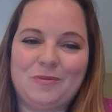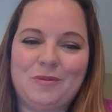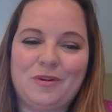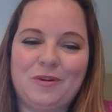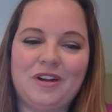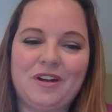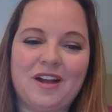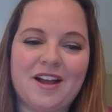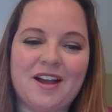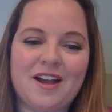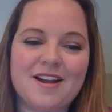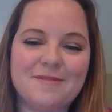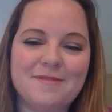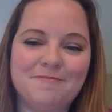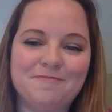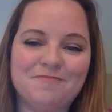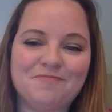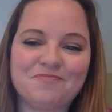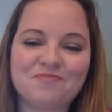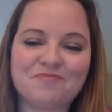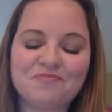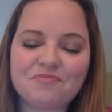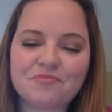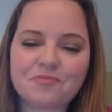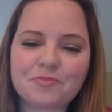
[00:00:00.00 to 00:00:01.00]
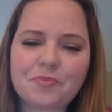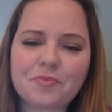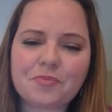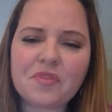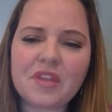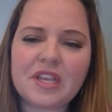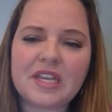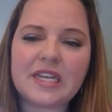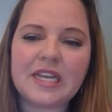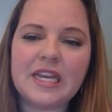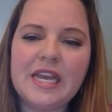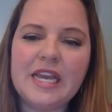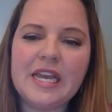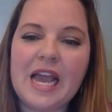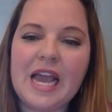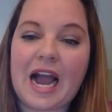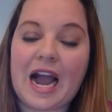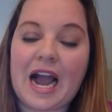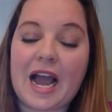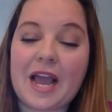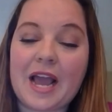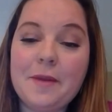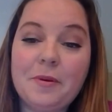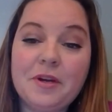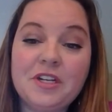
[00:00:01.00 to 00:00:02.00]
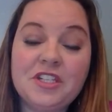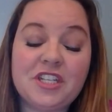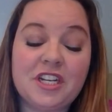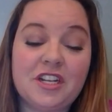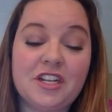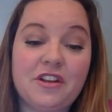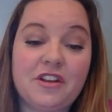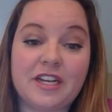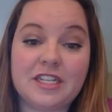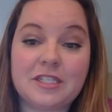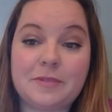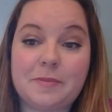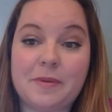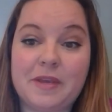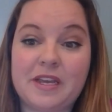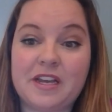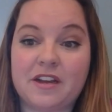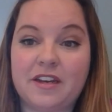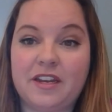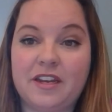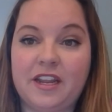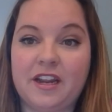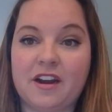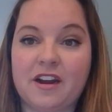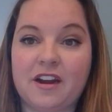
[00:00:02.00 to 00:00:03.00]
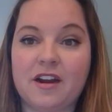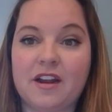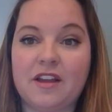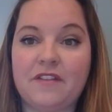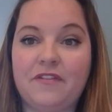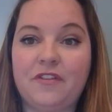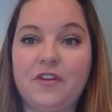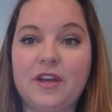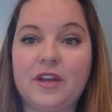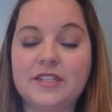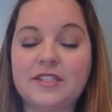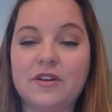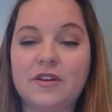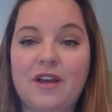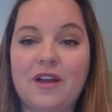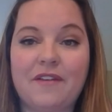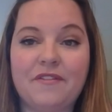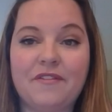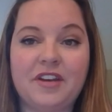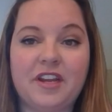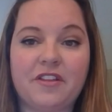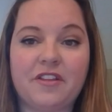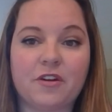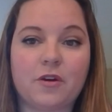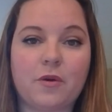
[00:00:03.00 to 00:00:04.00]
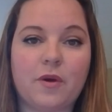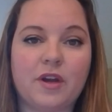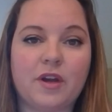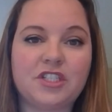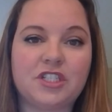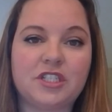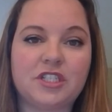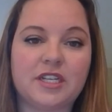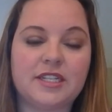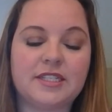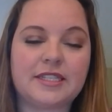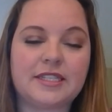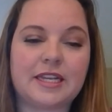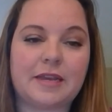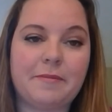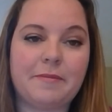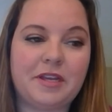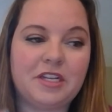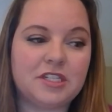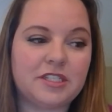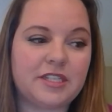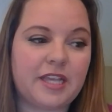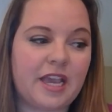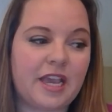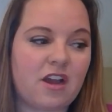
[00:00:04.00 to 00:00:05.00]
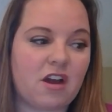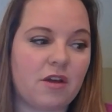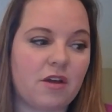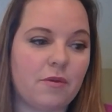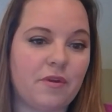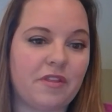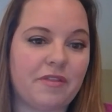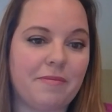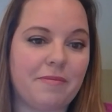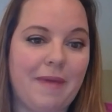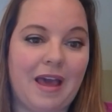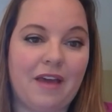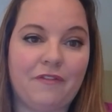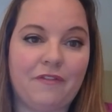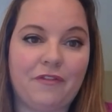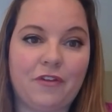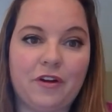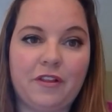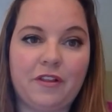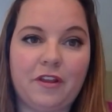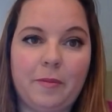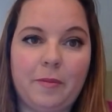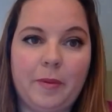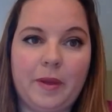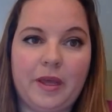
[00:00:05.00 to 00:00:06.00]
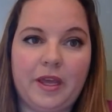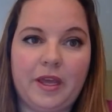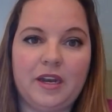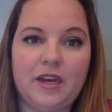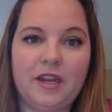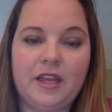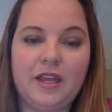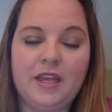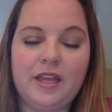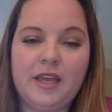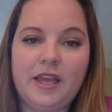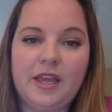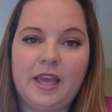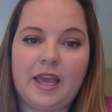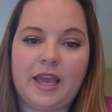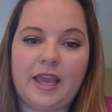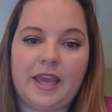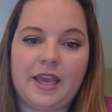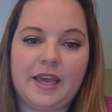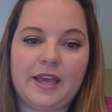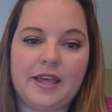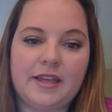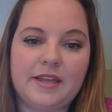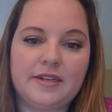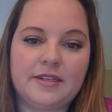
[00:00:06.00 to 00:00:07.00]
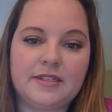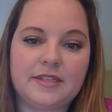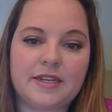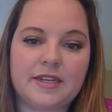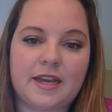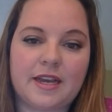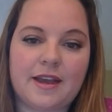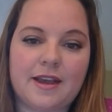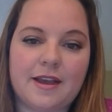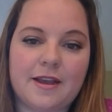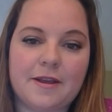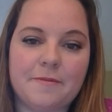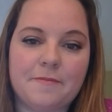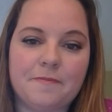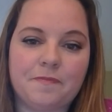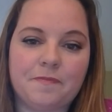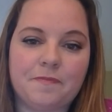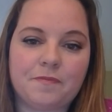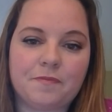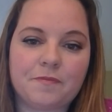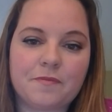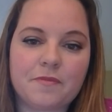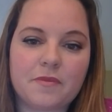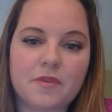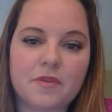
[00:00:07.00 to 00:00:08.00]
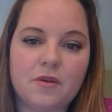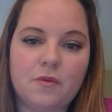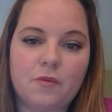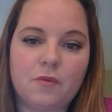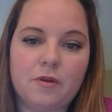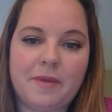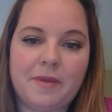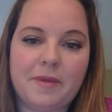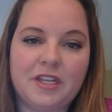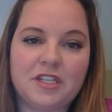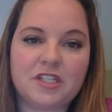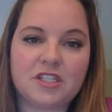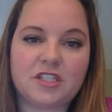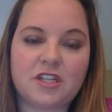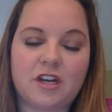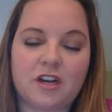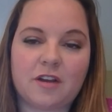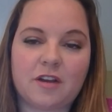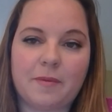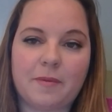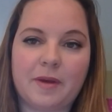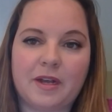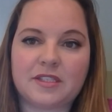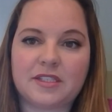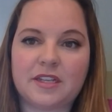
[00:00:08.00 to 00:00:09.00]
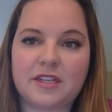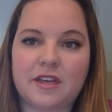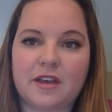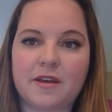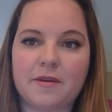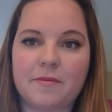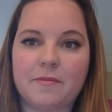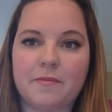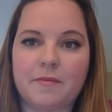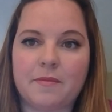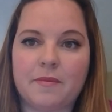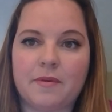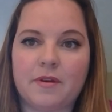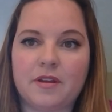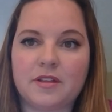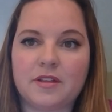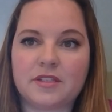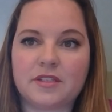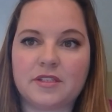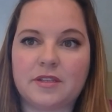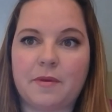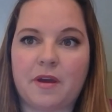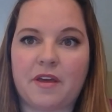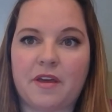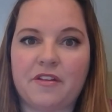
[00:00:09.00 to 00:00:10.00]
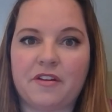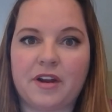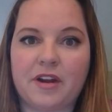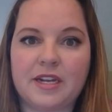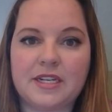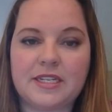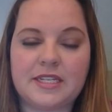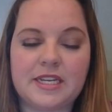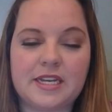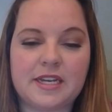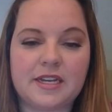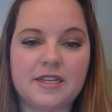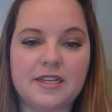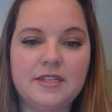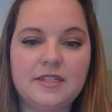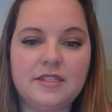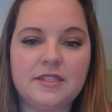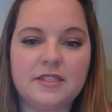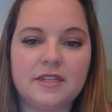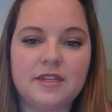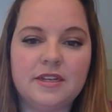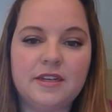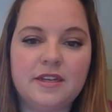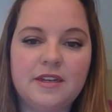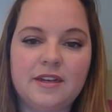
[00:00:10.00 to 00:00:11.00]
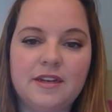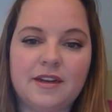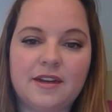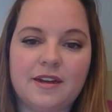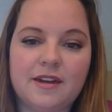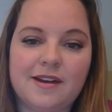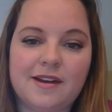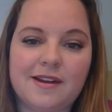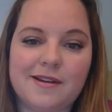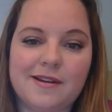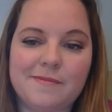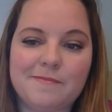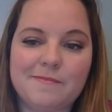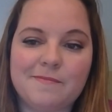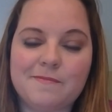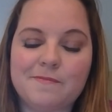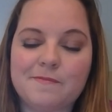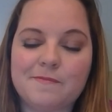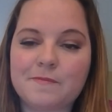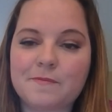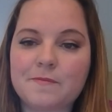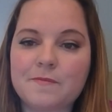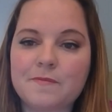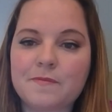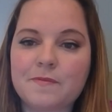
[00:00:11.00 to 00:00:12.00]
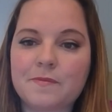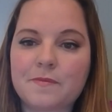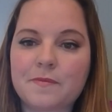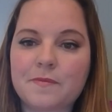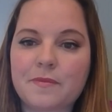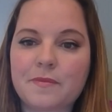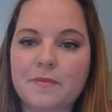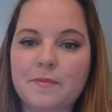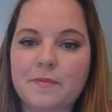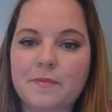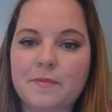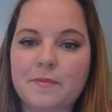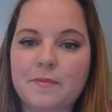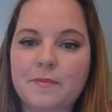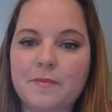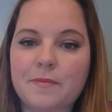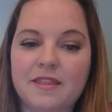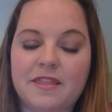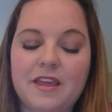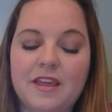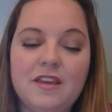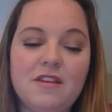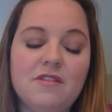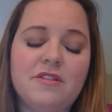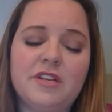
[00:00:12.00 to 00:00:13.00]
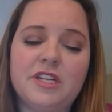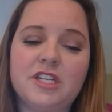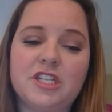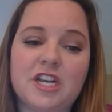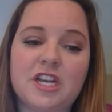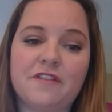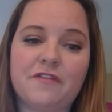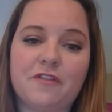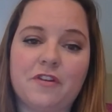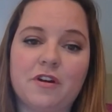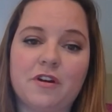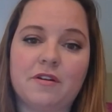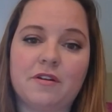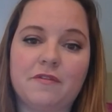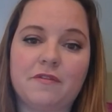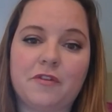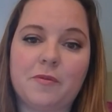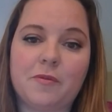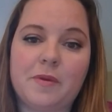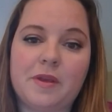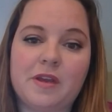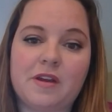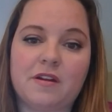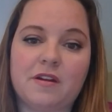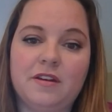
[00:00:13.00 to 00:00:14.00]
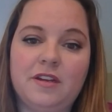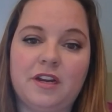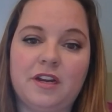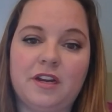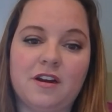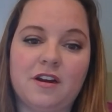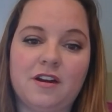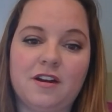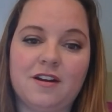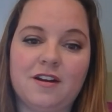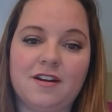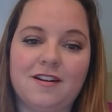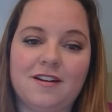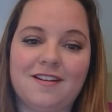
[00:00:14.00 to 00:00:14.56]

Well, um, I appreciate you guys being on here. If you guys don't have any other questions, I may just hang on with Matt for a little bit, and um, we may just talk about some some other ideas. Um, but thank you, DJ, for for being on here.